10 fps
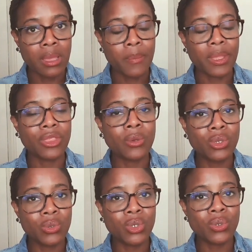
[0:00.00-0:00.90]
But
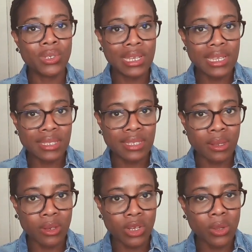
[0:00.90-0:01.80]
those who choose to
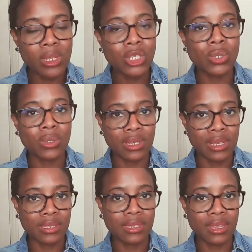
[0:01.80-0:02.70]
listen can only choose to
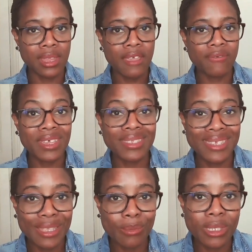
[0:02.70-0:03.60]
listen if they
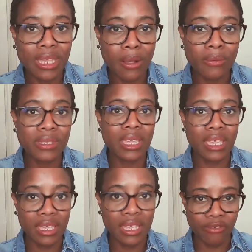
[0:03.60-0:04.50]
see themselves
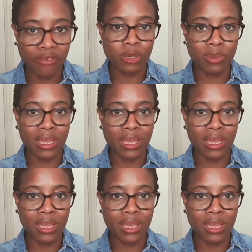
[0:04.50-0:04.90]
in the first